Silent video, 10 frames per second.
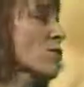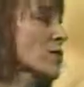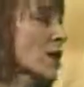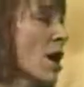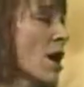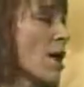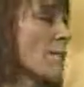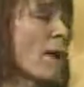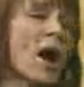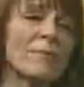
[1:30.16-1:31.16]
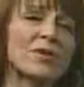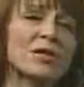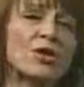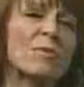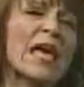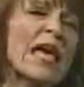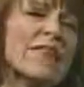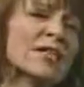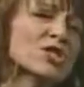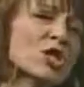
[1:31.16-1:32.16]
cord, and um, optic nerve,
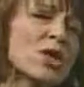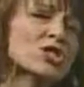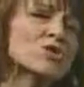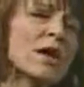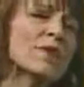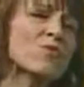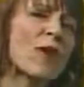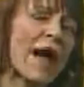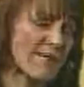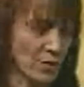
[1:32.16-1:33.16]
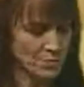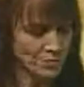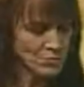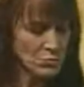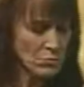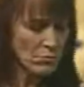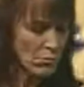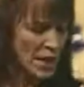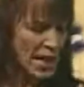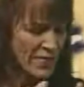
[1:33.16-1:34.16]
they start to unravel.
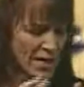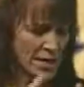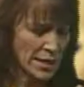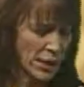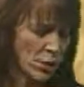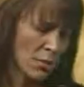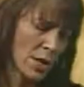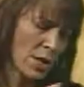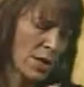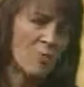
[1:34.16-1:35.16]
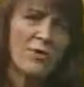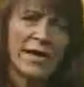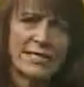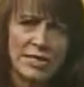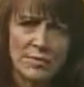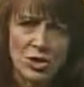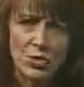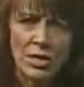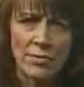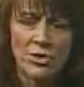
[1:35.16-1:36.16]
And they get little breaks in
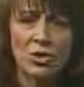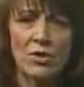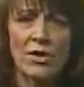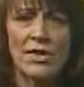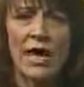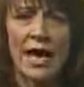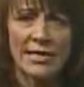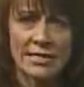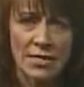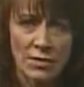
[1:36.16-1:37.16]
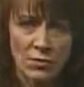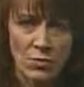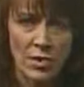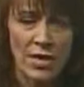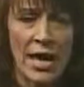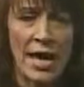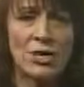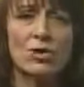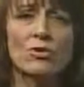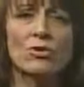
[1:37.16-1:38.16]
between them to where the axon, where the
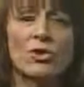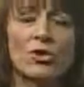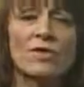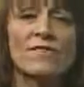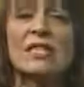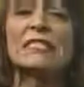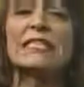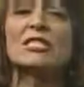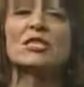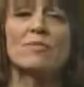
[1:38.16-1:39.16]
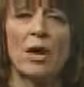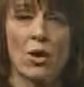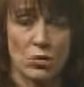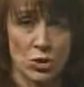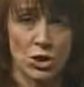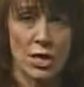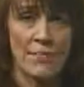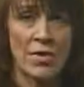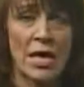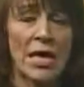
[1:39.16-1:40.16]
actual nerve is exposed.
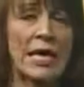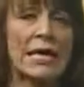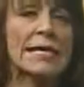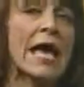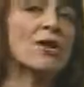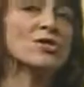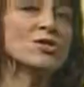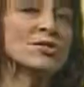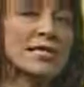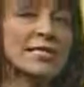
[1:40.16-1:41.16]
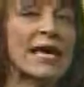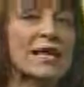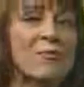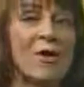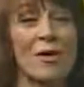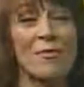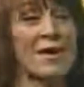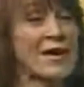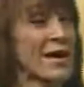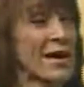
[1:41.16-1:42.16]
Now, UC Santa
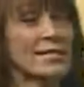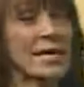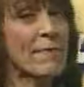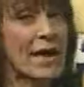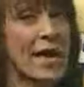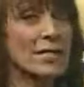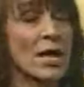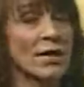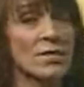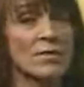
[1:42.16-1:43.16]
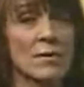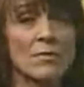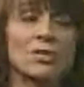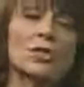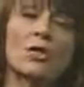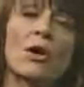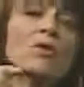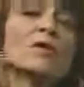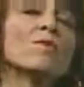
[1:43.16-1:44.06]
Barbara, I take my hats off to them because they're the only